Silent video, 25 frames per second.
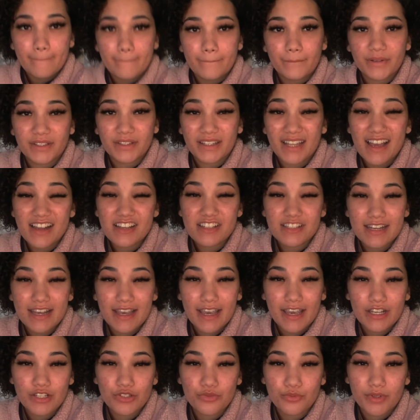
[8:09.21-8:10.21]
But that
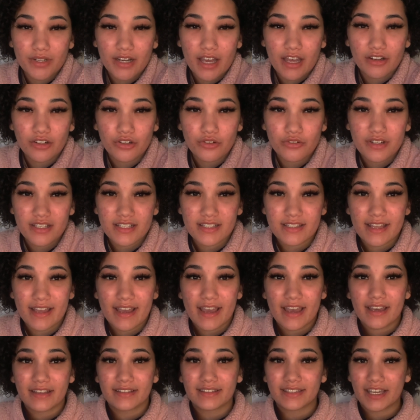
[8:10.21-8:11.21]
changed when I noticed
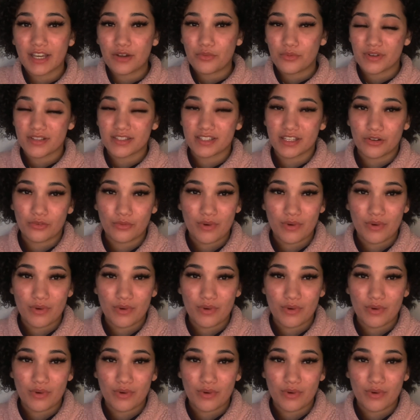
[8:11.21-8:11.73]
that there wasn't